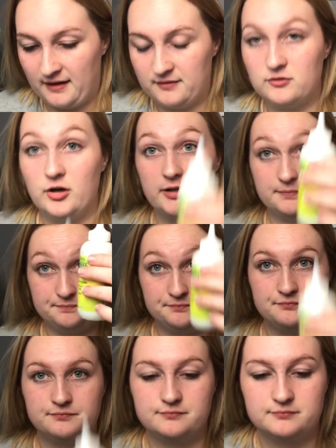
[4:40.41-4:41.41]
Right,
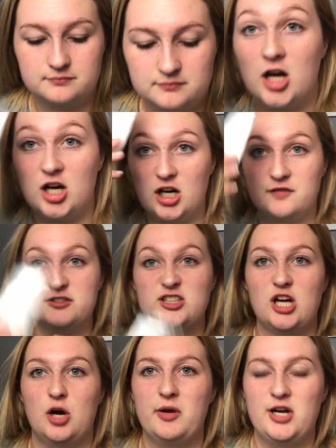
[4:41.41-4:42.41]
gloves are
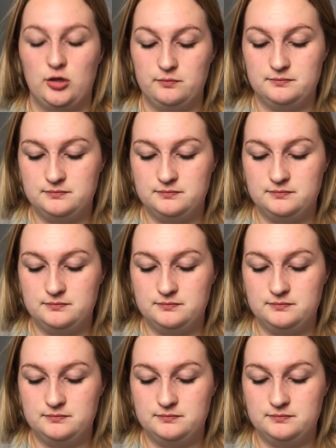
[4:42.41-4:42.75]
going on.